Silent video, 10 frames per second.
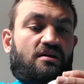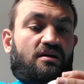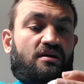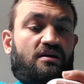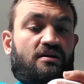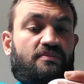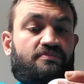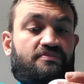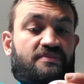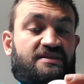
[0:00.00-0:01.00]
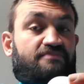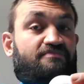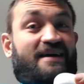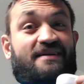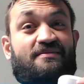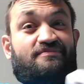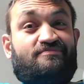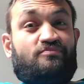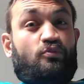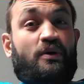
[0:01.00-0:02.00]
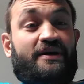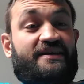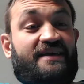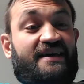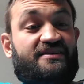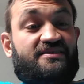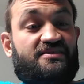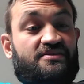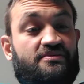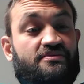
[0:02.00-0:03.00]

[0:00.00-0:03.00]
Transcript: Um, it's a matte white case